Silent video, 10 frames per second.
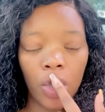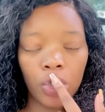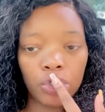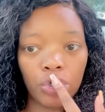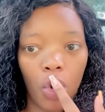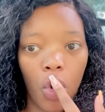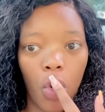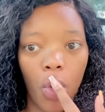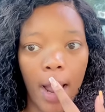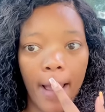
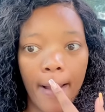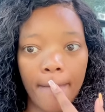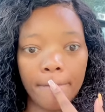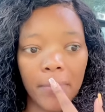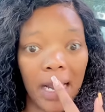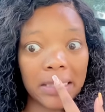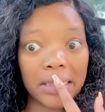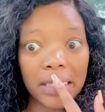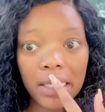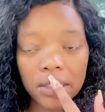So I
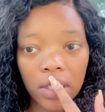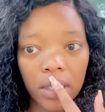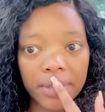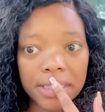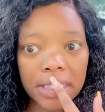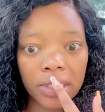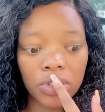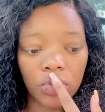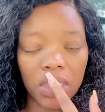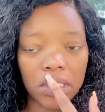think it's gonna be 6
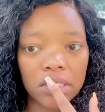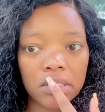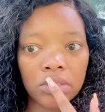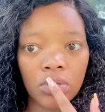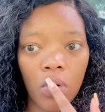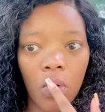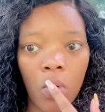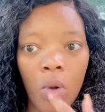weeks, so